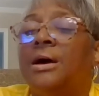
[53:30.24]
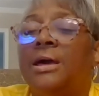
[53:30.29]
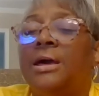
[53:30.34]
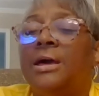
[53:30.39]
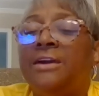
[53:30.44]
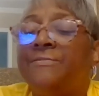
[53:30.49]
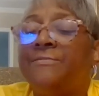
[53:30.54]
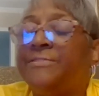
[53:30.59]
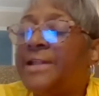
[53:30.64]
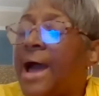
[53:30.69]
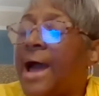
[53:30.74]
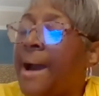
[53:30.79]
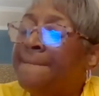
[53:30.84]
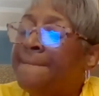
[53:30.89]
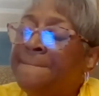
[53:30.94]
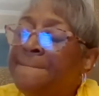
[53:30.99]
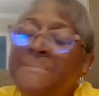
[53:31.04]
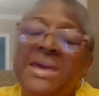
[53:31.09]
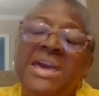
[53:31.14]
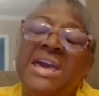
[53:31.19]
if not
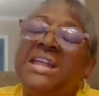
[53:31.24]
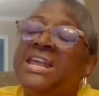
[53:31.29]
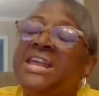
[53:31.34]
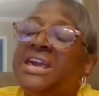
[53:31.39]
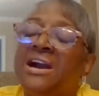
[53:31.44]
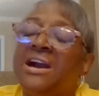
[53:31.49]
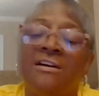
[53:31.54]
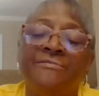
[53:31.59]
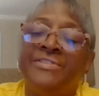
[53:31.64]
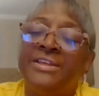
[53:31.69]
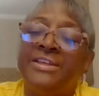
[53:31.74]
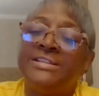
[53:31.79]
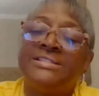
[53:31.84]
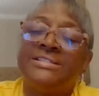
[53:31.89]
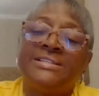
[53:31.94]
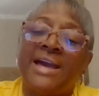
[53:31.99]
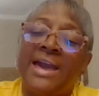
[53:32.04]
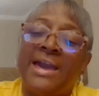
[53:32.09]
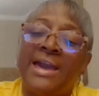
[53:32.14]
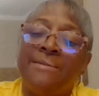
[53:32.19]
many, of the
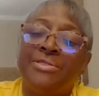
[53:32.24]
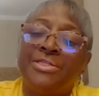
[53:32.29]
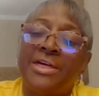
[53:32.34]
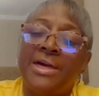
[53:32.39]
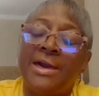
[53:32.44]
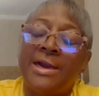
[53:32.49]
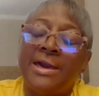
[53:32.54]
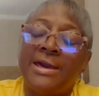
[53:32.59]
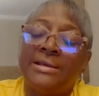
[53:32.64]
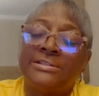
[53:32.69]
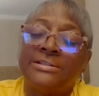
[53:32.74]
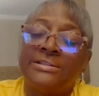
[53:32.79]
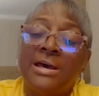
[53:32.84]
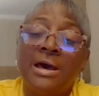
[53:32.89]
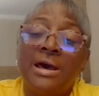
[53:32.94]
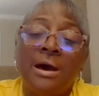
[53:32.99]
same things.